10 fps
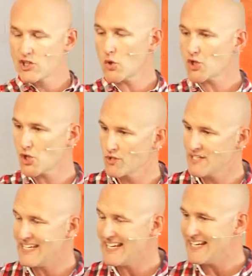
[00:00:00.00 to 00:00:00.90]
Joshua
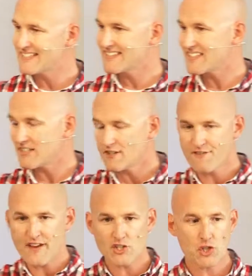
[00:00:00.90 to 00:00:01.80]
needs this
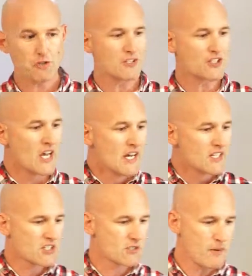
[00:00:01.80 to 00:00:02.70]
adventurous
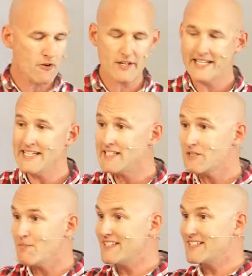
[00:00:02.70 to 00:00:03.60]
spirit. He needs
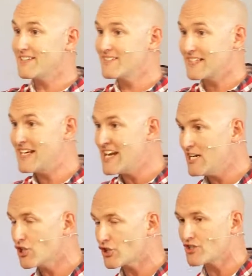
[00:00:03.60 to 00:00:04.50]
to be
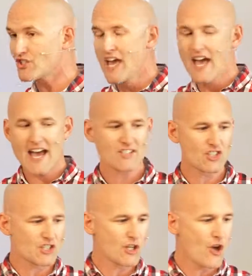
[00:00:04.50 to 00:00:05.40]
tenacious and
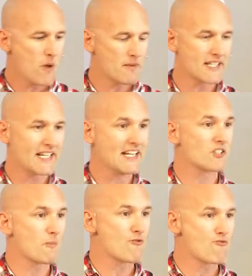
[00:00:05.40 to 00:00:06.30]
determined. He needs
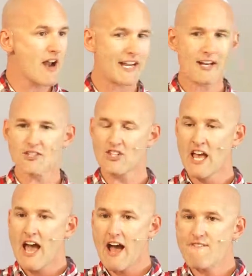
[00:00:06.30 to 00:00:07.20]
to be reckless
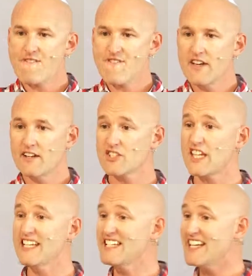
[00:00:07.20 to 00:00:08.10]
and fearless.
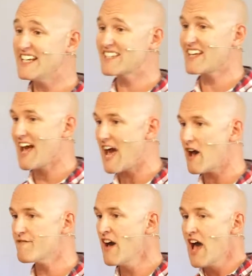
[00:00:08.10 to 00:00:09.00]
He needs to
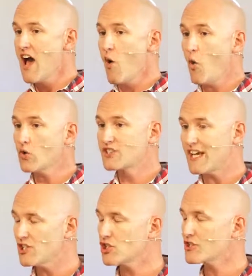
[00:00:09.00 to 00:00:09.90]
have
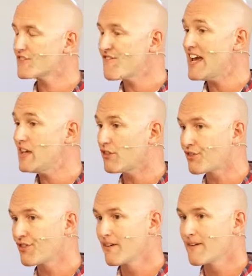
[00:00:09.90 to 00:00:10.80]
audacious
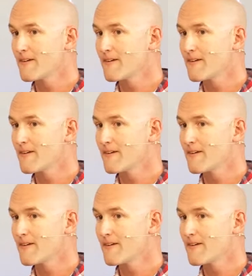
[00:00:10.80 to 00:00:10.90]
faith.